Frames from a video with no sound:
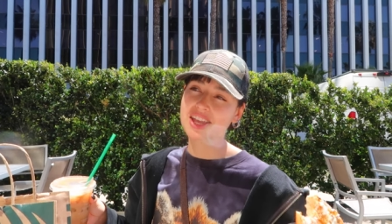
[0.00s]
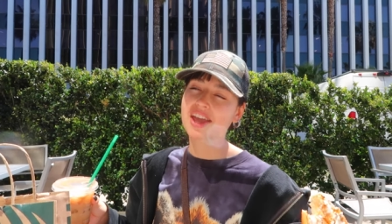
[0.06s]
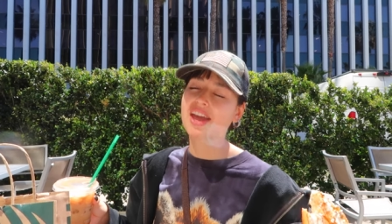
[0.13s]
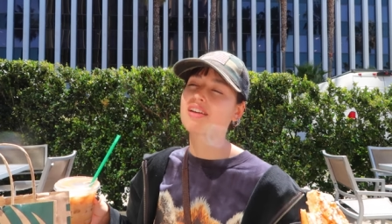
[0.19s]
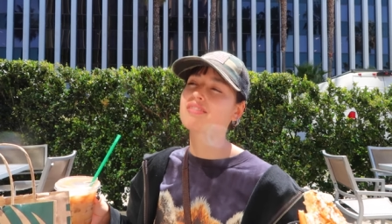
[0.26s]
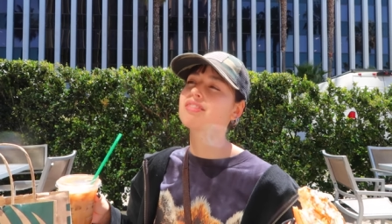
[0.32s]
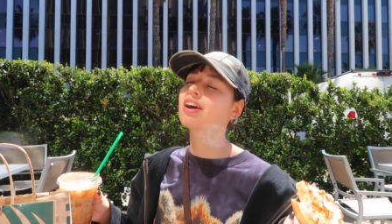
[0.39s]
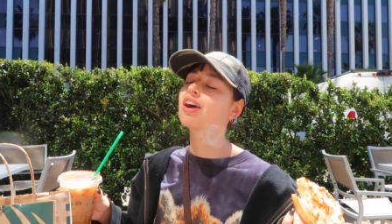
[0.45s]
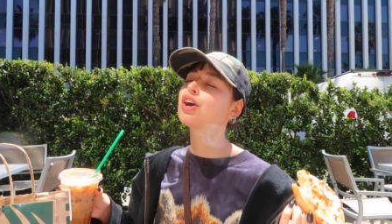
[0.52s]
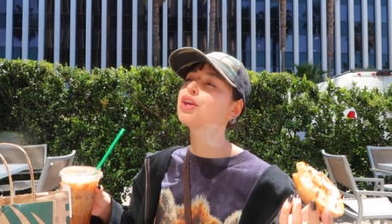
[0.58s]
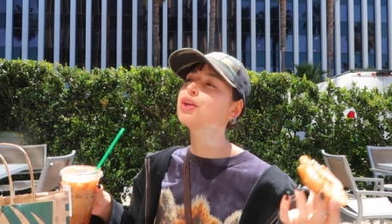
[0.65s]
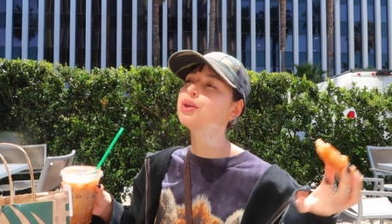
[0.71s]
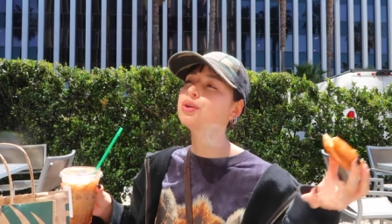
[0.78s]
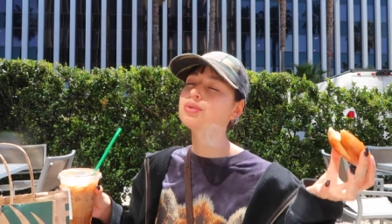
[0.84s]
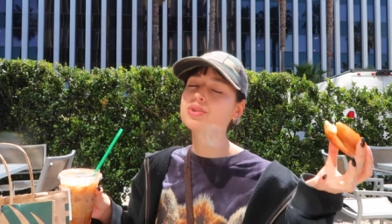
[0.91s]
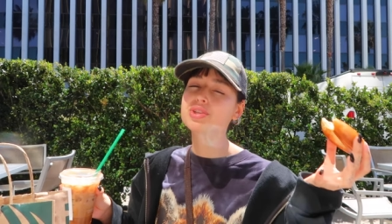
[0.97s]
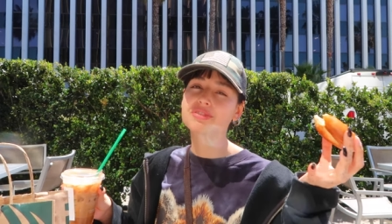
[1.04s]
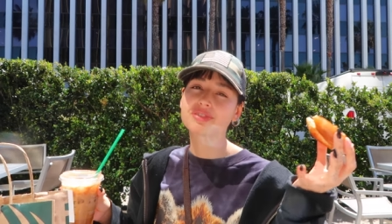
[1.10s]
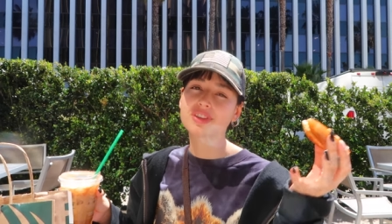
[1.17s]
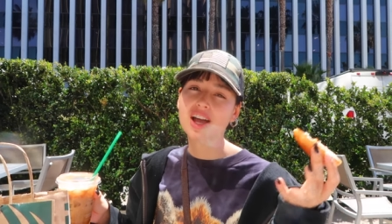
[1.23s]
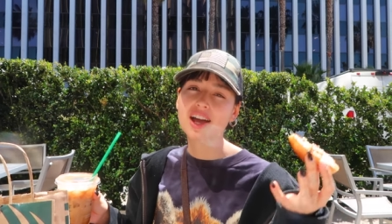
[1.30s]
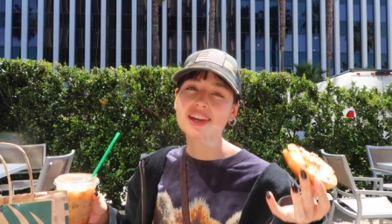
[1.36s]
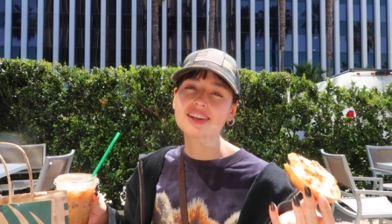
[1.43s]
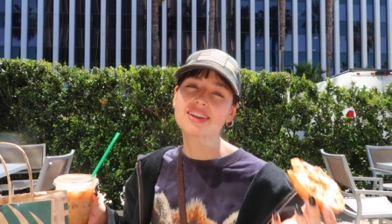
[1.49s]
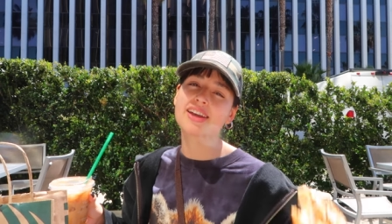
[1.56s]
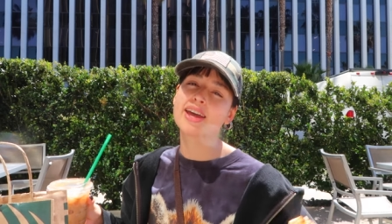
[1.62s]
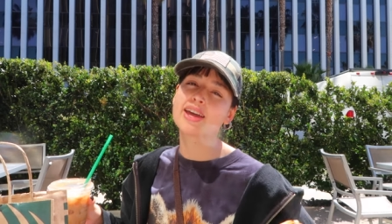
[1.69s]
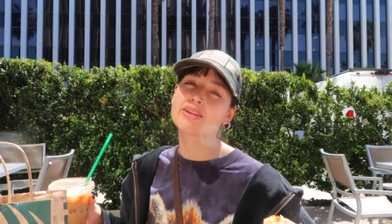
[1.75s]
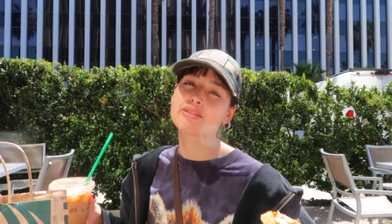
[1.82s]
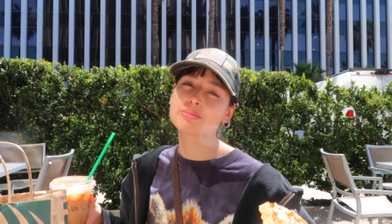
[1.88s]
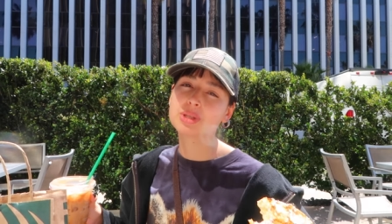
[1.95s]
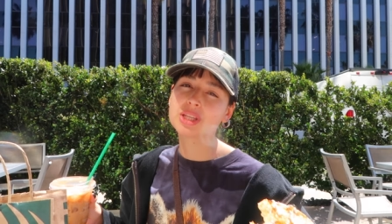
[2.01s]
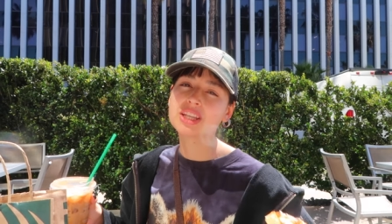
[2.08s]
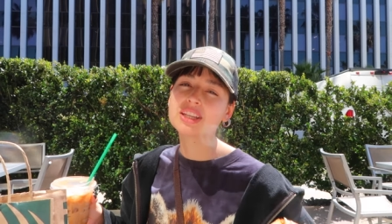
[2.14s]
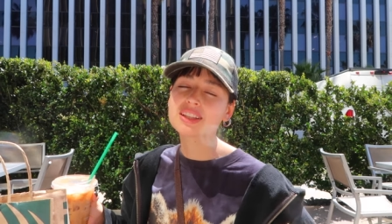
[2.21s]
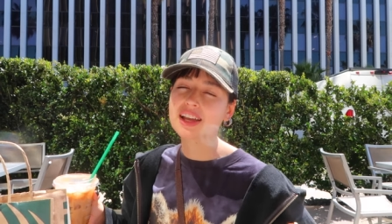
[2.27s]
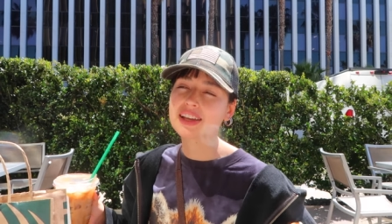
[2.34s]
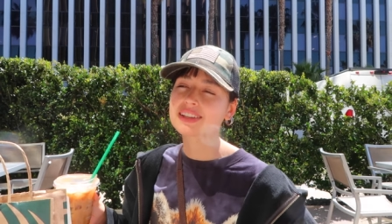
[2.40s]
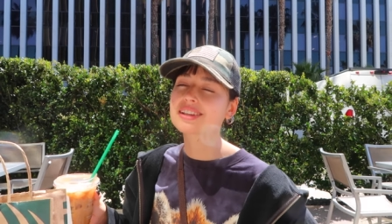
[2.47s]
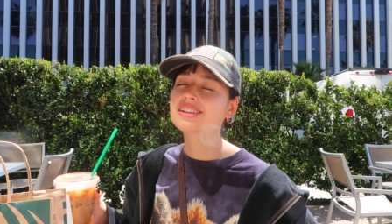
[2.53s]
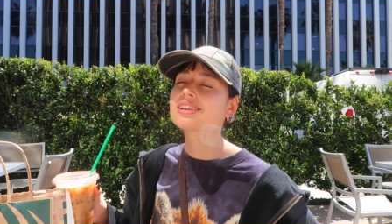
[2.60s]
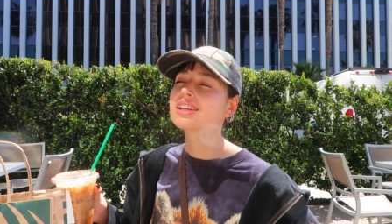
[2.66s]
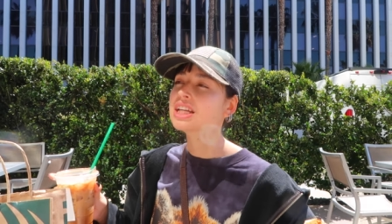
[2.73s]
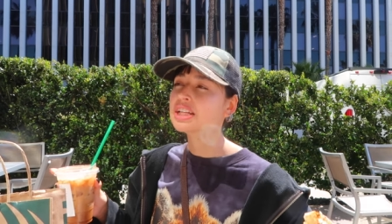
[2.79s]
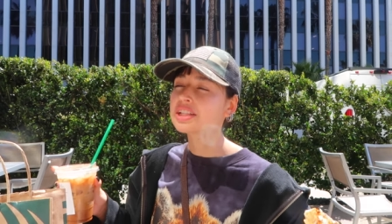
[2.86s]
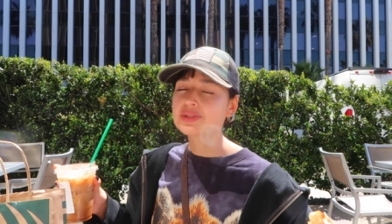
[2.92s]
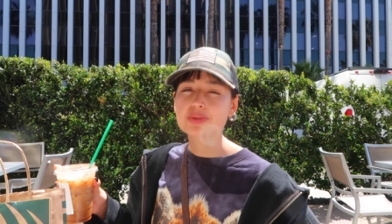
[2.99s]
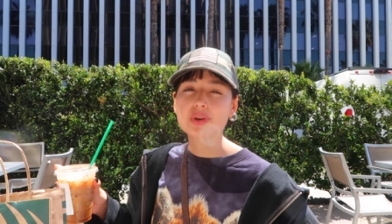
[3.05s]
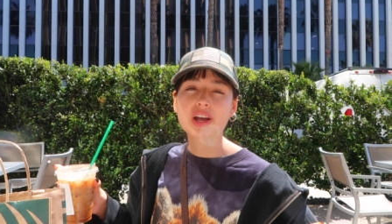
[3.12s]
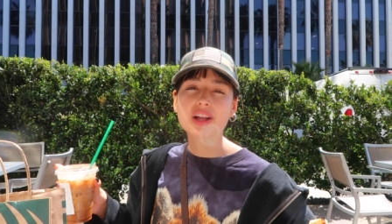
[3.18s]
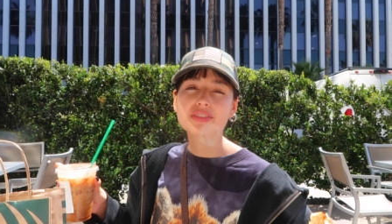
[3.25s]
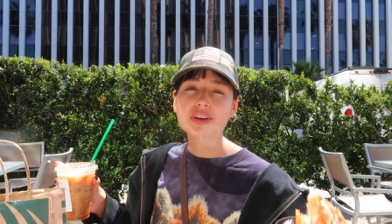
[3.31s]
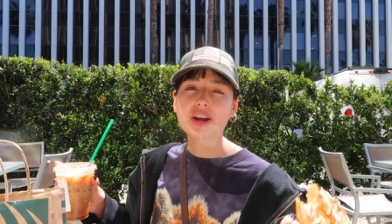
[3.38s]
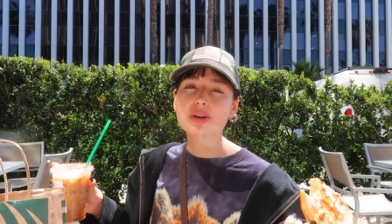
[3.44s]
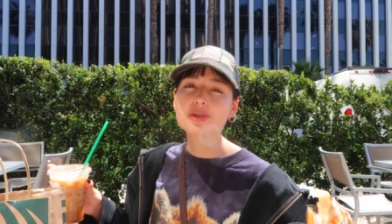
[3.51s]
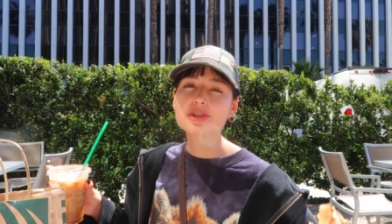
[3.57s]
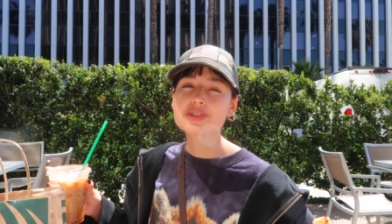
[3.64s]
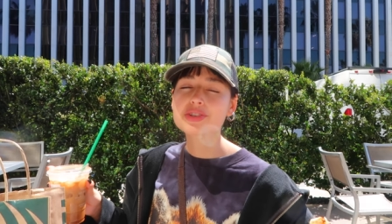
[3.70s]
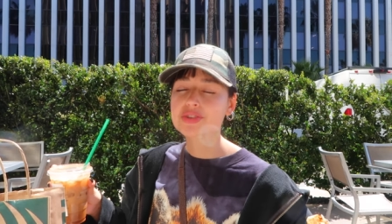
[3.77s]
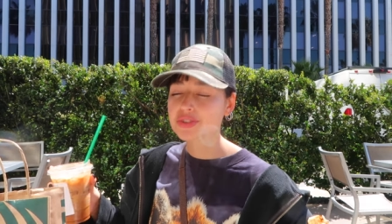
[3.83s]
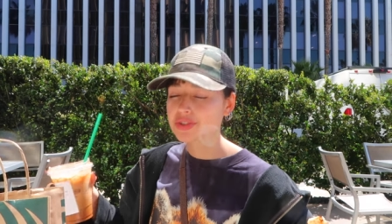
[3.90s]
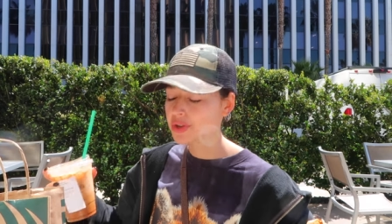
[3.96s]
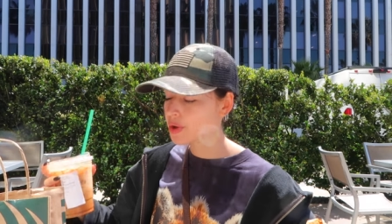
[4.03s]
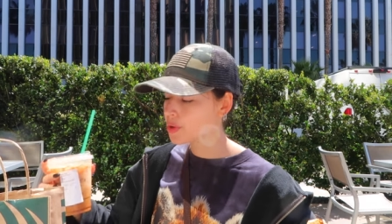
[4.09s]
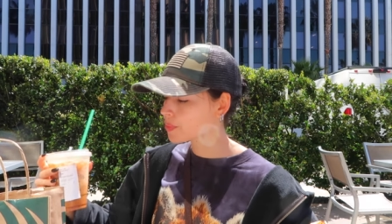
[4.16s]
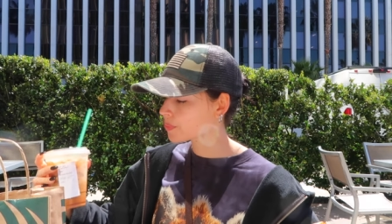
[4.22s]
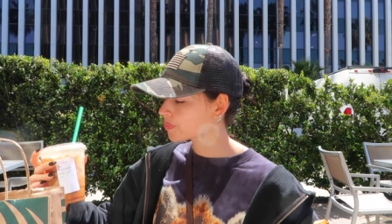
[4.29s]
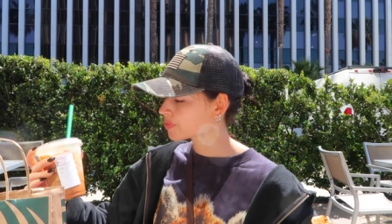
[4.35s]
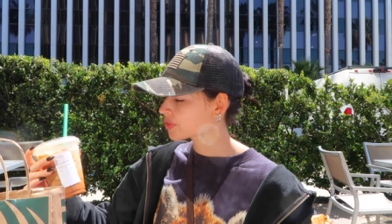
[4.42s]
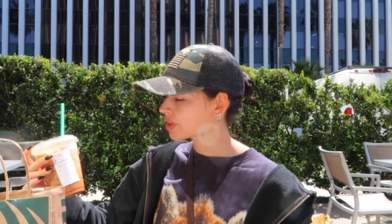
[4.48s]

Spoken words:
I have a huge flight ahead of me, like 12 hours or so.